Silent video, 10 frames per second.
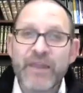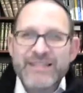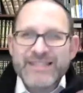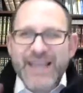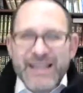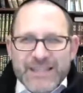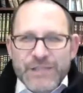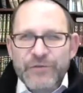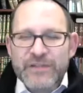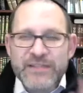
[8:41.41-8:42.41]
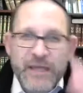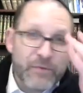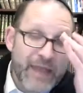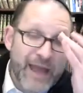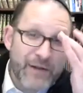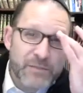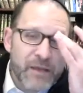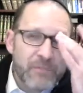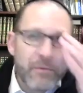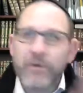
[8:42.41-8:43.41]
Census, for example, counts
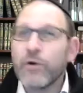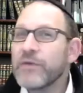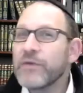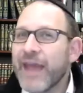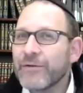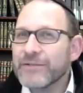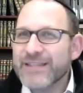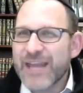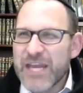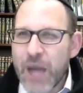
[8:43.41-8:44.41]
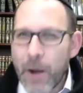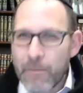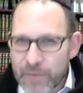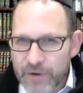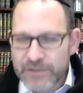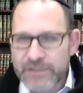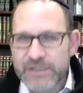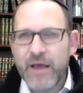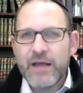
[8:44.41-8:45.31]
people, but it only counts numbers.